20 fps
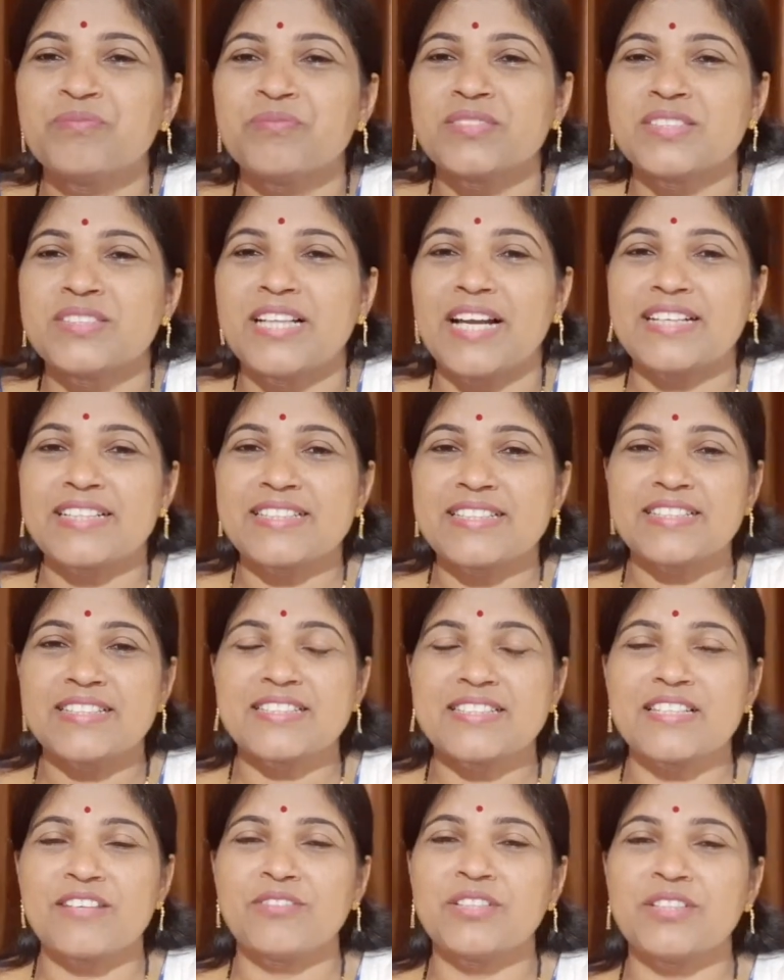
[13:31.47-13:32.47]
That is the
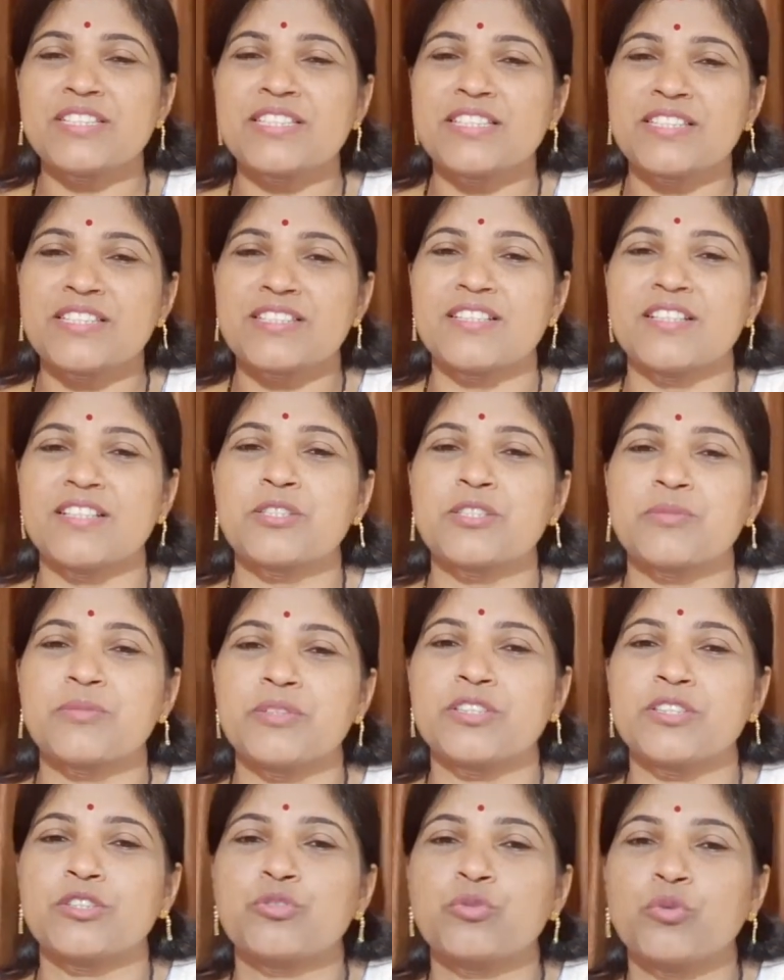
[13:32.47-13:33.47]
7 sisters, but
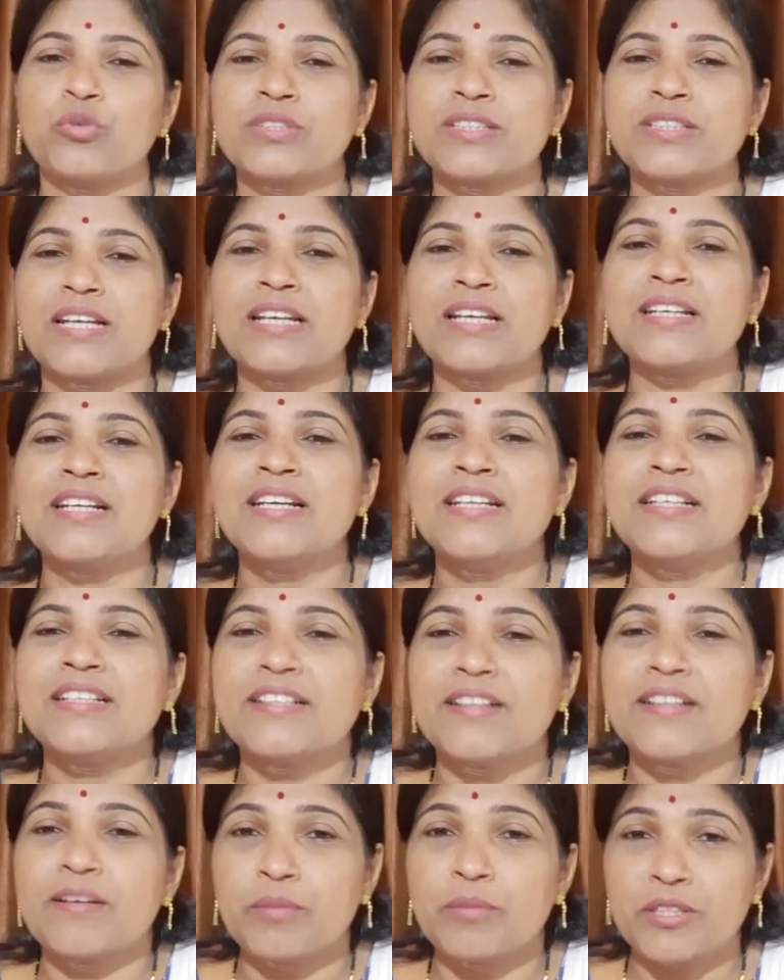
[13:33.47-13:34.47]
the total
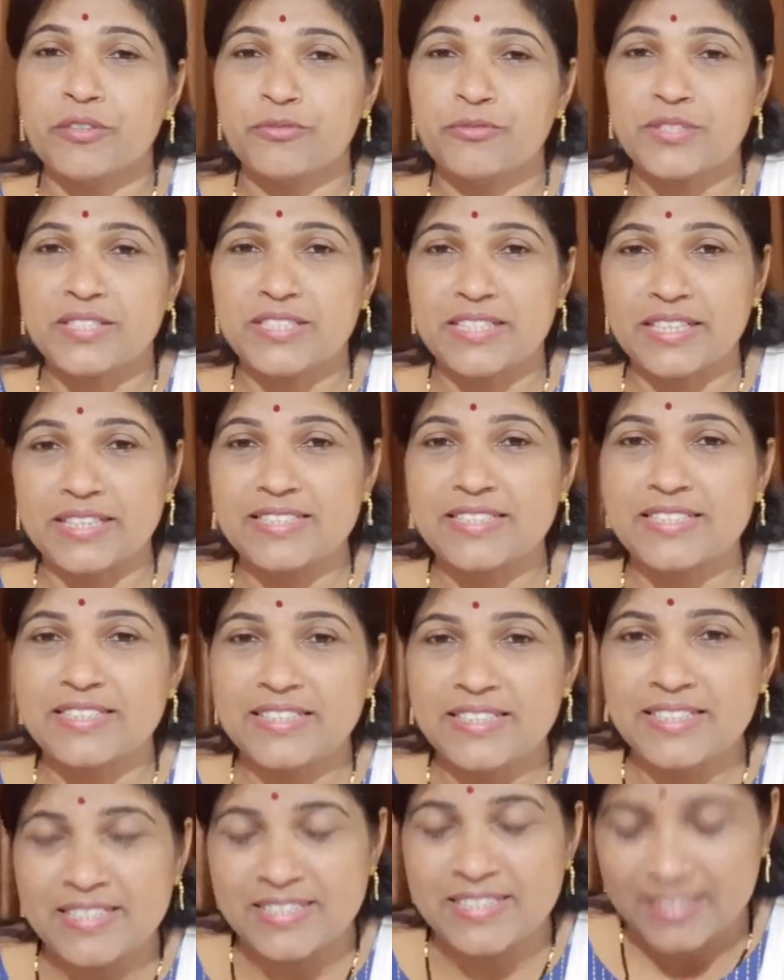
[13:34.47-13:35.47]
number of states
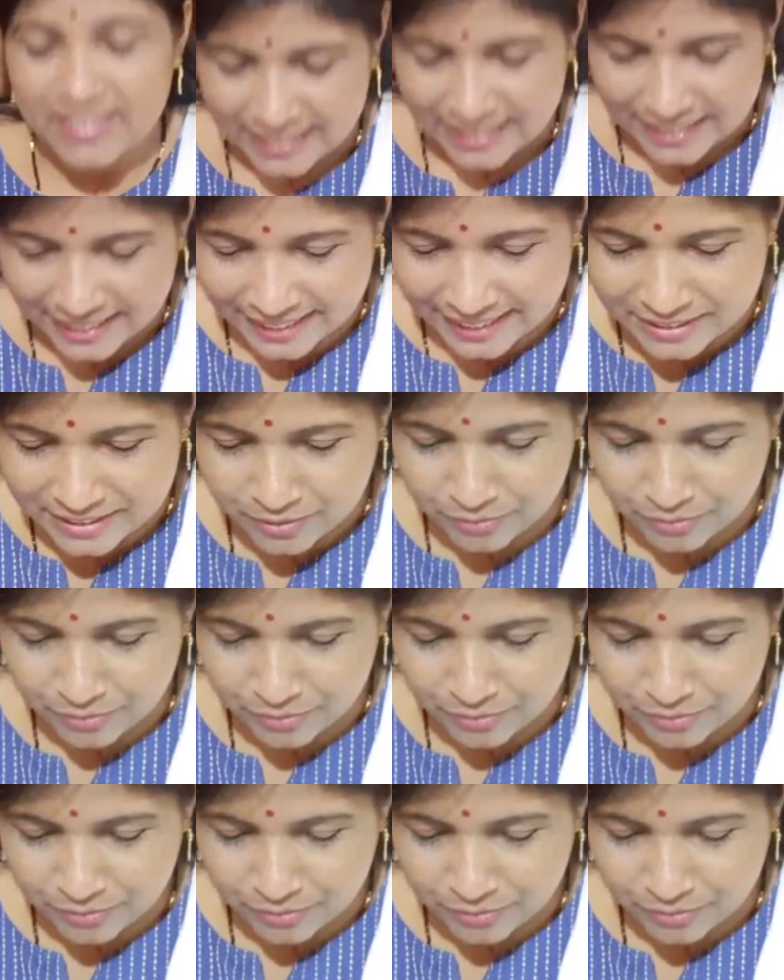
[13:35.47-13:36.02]
is 8.